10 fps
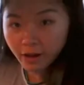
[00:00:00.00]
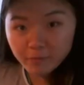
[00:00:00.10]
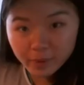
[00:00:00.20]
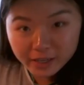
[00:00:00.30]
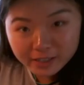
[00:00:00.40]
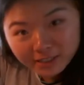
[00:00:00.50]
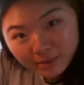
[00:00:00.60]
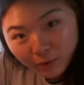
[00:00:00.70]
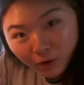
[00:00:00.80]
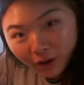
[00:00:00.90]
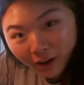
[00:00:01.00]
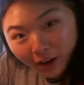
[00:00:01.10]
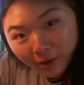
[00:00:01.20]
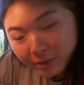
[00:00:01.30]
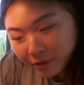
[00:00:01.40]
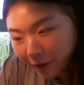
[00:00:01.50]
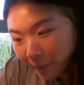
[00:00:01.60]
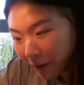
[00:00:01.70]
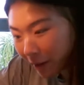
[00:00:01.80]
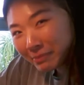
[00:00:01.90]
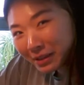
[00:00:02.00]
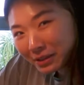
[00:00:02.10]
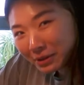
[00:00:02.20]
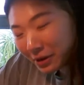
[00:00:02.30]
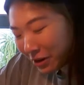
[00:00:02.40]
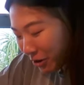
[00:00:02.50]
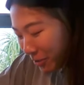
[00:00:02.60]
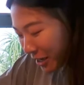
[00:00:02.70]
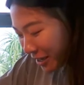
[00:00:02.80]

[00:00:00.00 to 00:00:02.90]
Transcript: I've picked some more herbs from my little herb